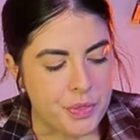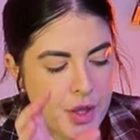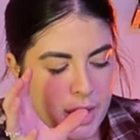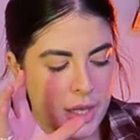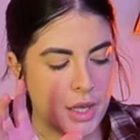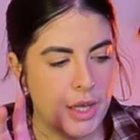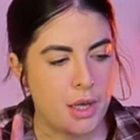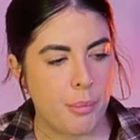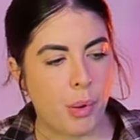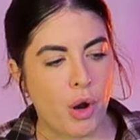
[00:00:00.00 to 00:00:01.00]

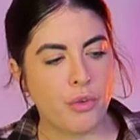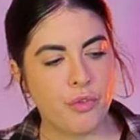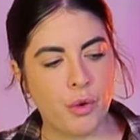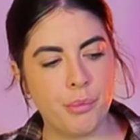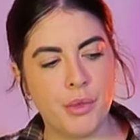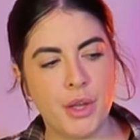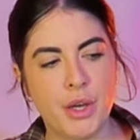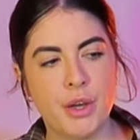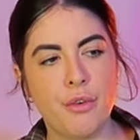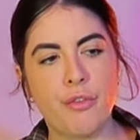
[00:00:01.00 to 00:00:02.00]
the apart from
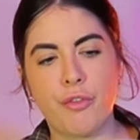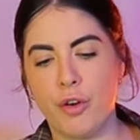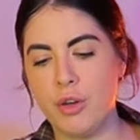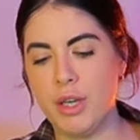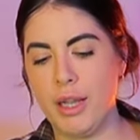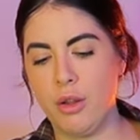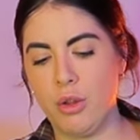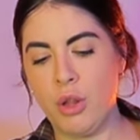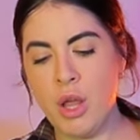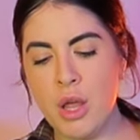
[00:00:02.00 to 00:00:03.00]
the front
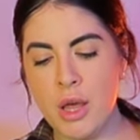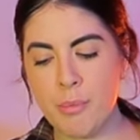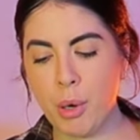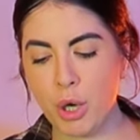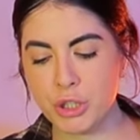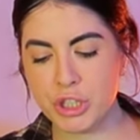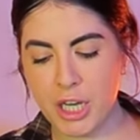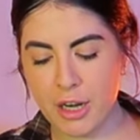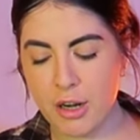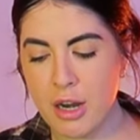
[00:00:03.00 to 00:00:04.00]
little pouch
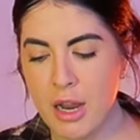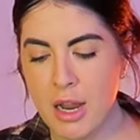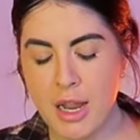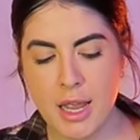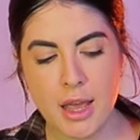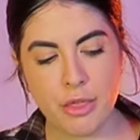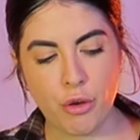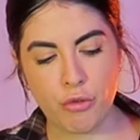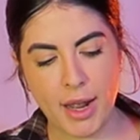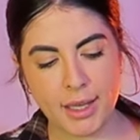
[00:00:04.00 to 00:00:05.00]
here,
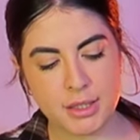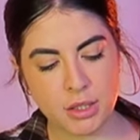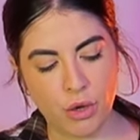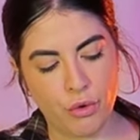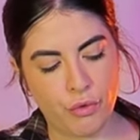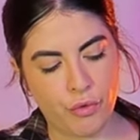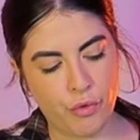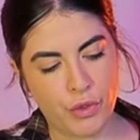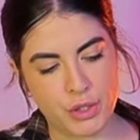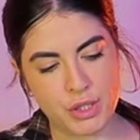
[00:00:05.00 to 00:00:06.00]
the rest
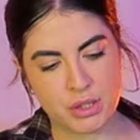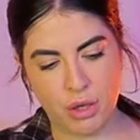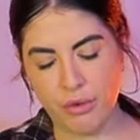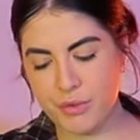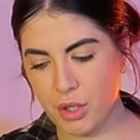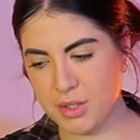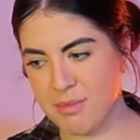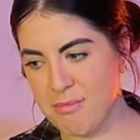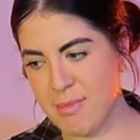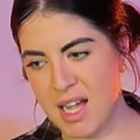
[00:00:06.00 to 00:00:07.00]
of the stuff
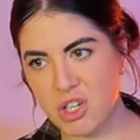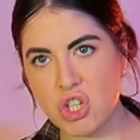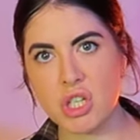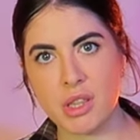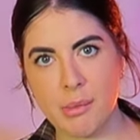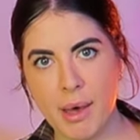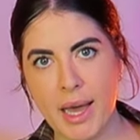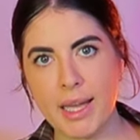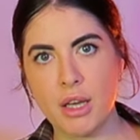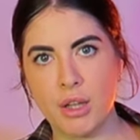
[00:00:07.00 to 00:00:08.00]
doesn't match the
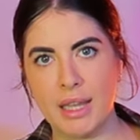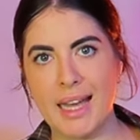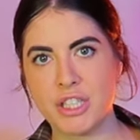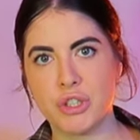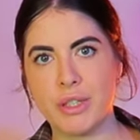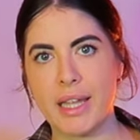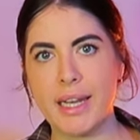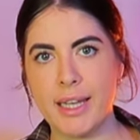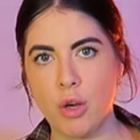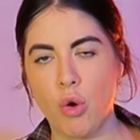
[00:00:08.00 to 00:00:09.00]
bag unless you get
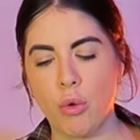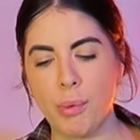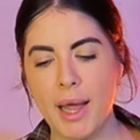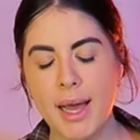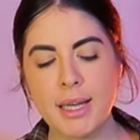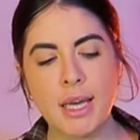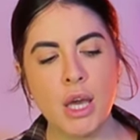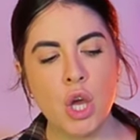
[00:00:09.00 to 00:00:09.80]
it in all black